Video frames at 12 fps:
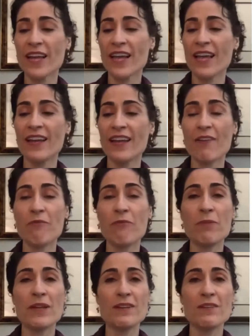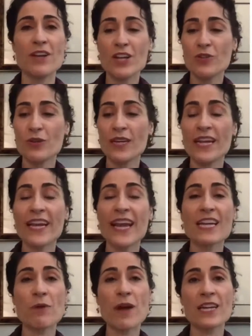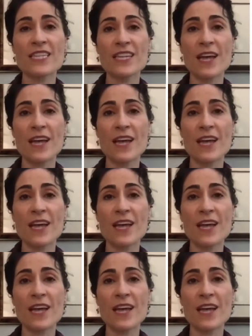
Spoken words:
and I've been doing a cash practice